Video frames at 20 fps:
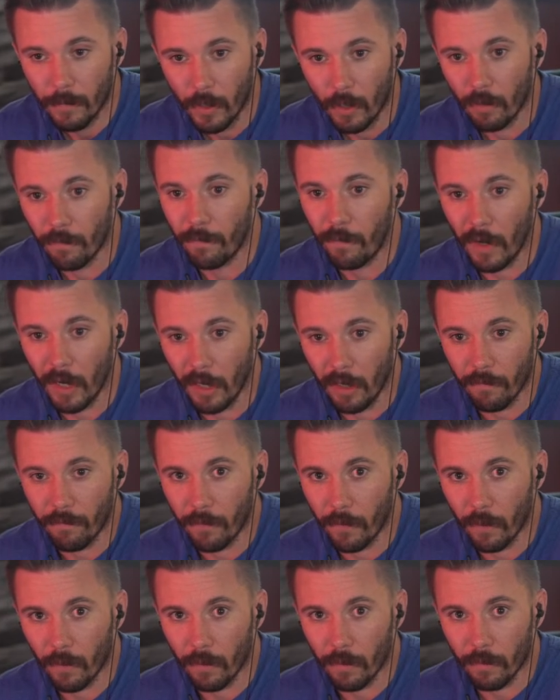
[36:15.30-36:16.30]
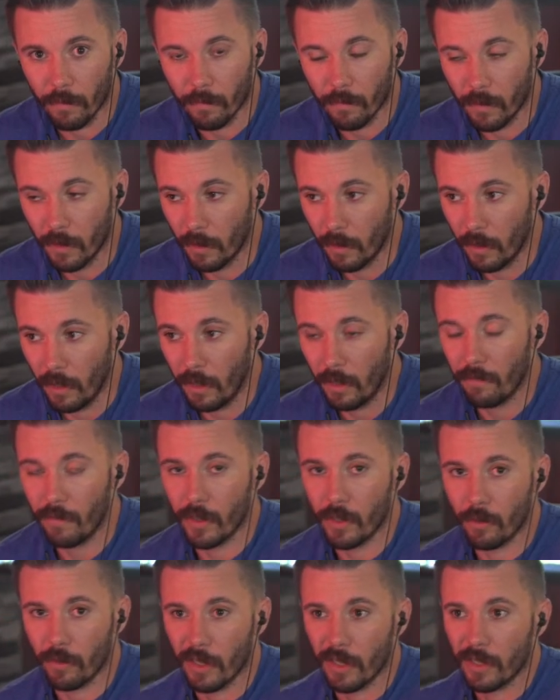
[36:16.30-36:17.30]
You're fighting for the
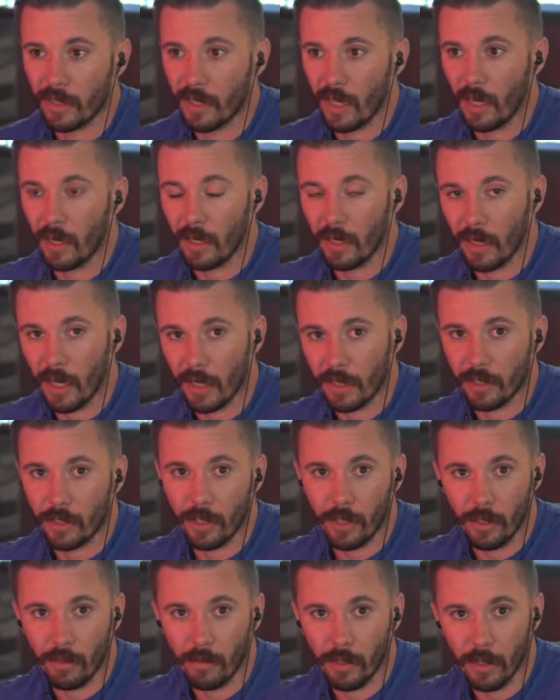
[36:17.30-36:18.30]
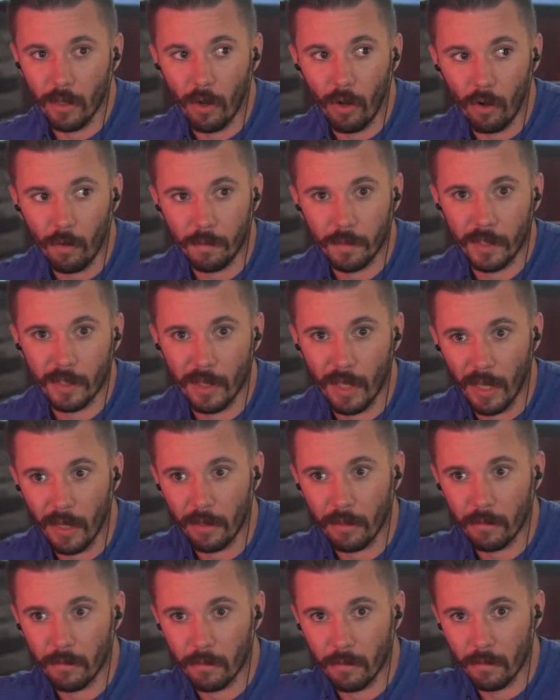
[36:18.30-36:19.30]
individual that's standing next to you in the hopes
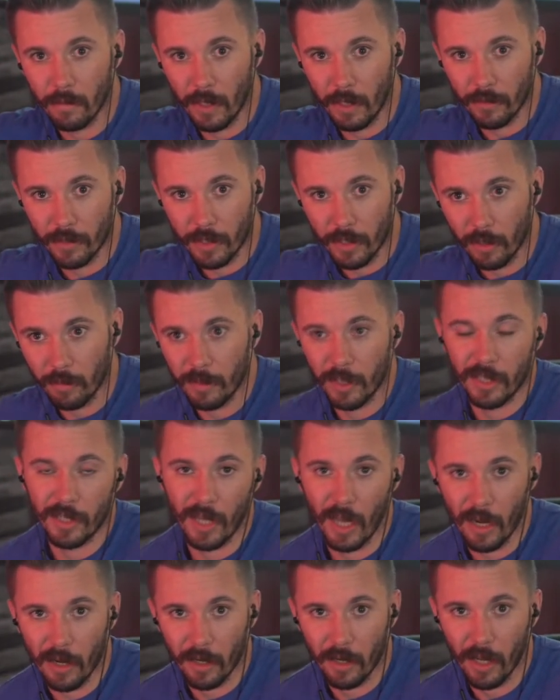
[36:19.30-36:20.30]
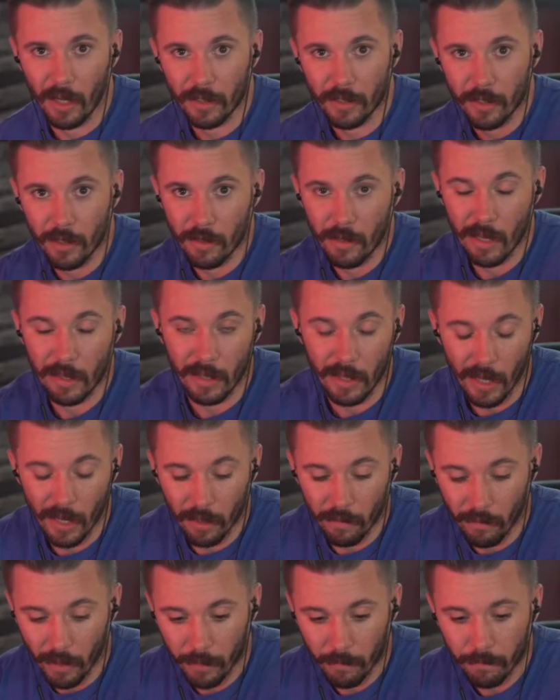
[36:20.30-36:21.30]
that they'll still be standing next to you at the
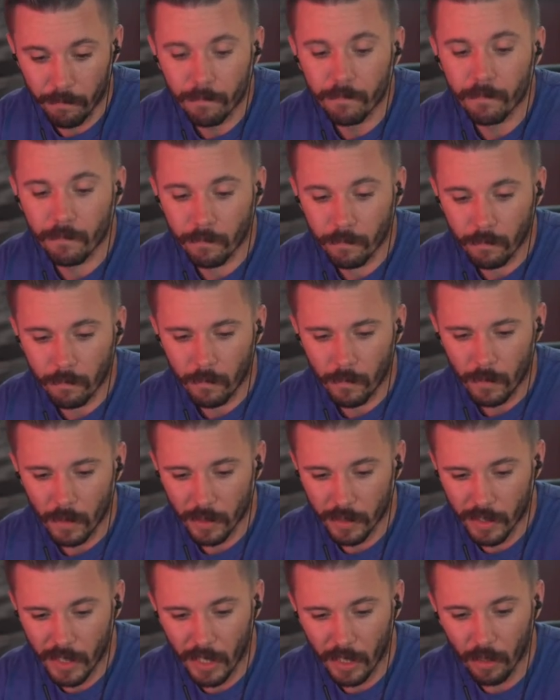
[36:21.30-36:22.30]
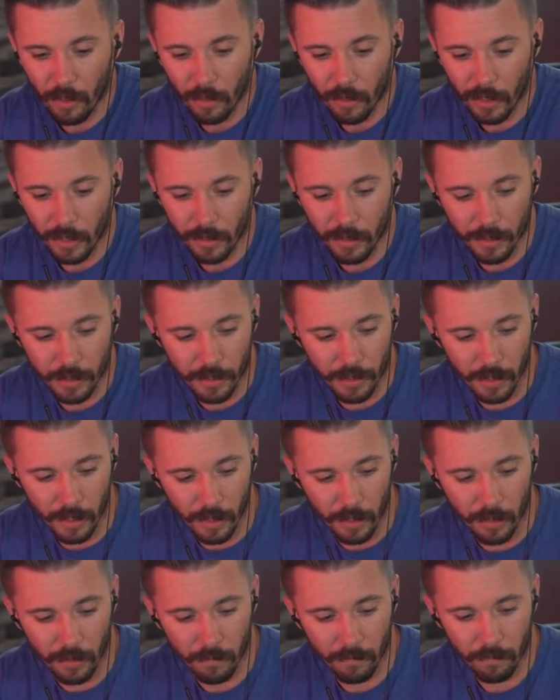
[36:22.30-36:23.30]
end of it. Let's take a look at this
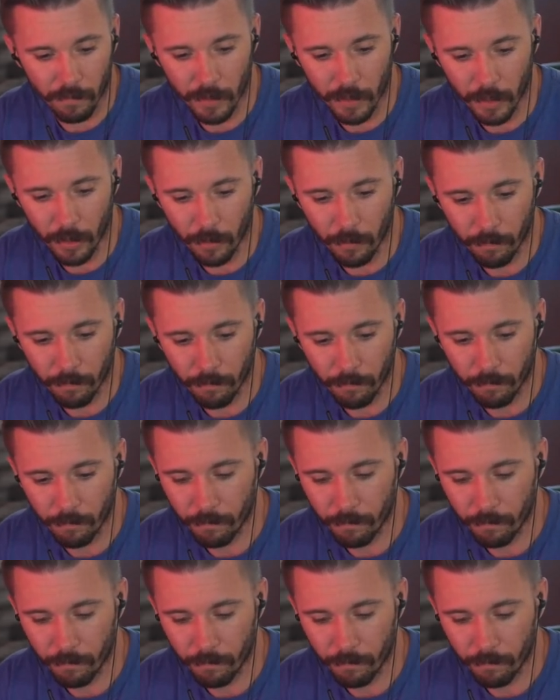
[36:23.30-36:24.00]
video.